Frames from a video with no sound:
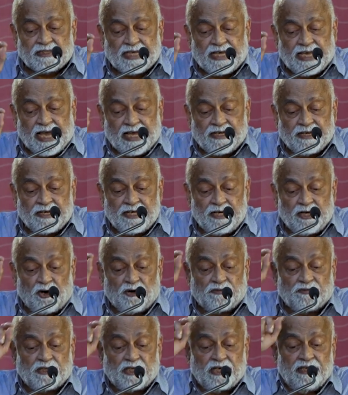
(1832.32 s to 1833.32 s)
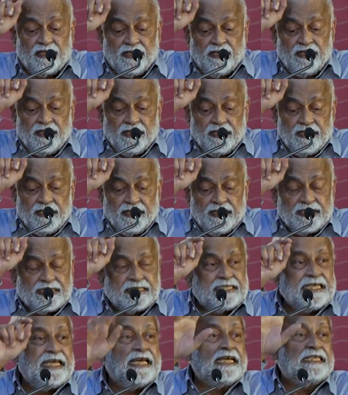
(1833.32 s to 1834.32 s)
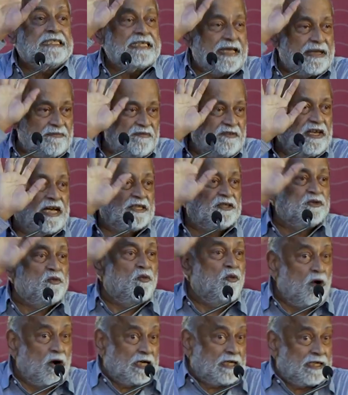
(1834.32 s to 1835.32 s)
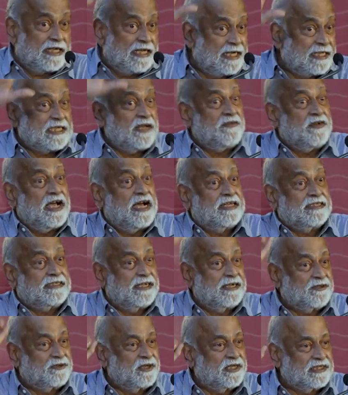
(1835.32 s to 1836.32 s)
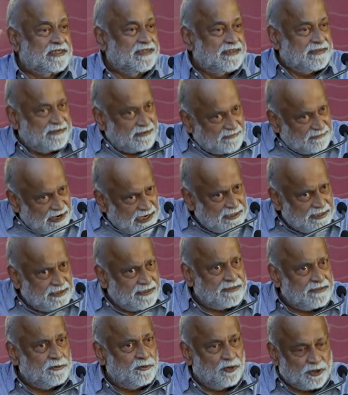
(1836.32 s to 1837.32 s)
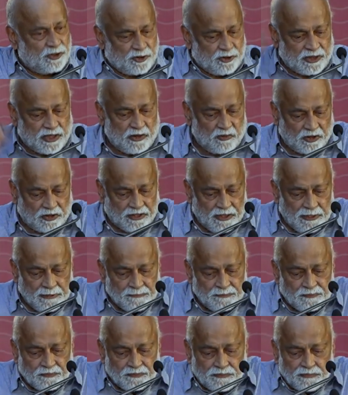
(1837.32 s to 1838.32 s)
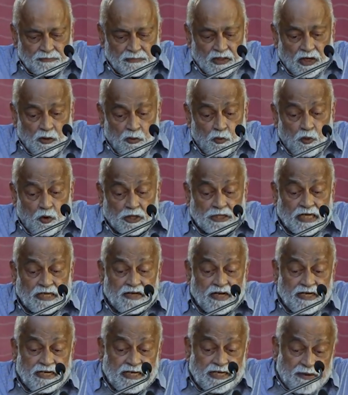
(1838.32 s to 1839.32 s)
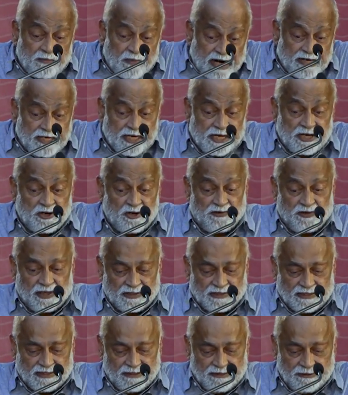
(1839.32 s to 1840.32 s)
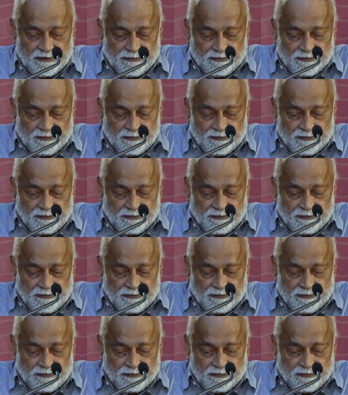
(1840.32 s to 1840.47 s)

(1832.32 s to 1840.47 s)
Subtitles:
gallery of the CSMVS want? Let's say we ask that question. Right here, what do they want? What are they demanding of us?